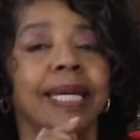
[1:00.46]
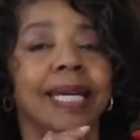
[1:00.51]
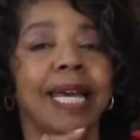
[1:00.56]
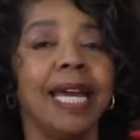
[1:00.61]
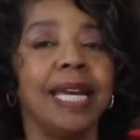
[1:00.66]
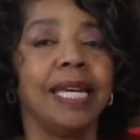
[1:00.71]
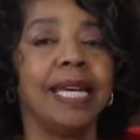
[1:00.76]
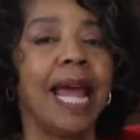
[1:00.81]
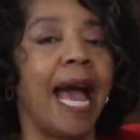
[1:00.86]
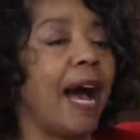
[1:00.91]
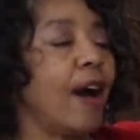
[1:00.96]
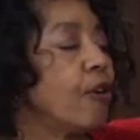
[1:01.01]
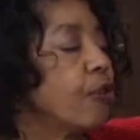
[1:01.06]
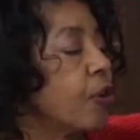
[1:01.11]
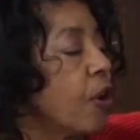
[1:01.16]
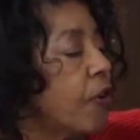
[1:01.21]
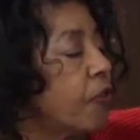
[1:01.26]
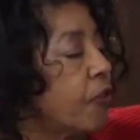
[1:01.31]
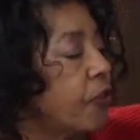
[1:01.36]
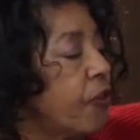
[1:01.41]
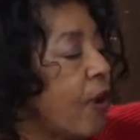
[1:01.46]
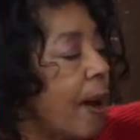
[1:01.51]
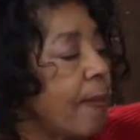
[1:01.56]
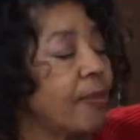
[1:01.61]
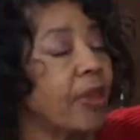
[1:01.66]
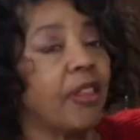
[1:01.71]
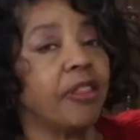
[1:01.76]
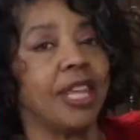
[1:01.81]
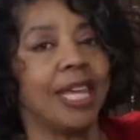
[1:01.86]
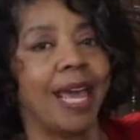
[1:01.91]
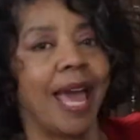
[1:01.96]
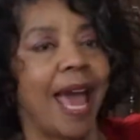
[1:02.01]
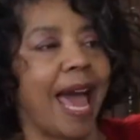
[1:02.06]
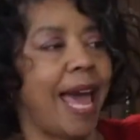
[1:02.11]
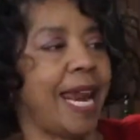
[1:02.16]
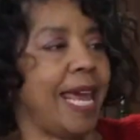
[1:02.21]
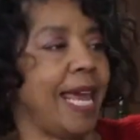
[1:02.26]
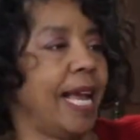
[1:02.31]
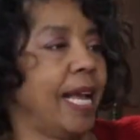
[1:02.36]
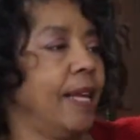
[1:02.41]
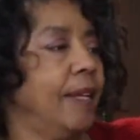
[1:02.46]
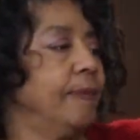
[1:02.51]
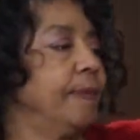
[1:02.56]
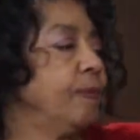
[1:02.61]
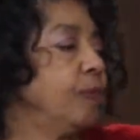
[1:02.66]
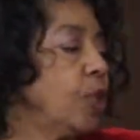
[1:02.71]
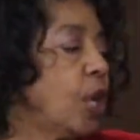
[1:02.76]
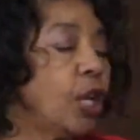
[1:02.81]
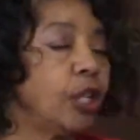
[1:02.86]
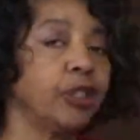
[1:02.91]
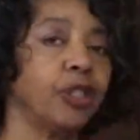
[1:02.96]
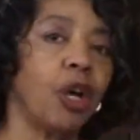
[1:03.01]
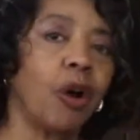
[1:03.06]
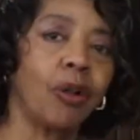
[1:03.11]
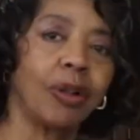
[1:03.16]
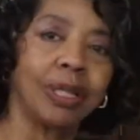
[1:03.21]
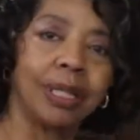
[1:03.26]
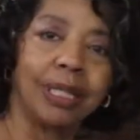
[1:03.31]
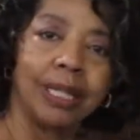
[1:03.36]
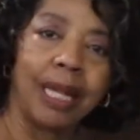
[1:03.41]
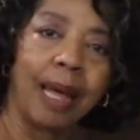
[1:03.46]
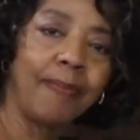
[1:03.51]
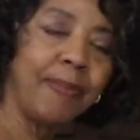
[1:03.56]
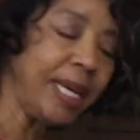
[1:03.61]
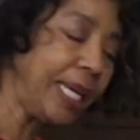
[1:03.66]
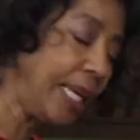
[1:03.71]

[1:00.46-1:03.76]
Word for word: get down from the attic. So let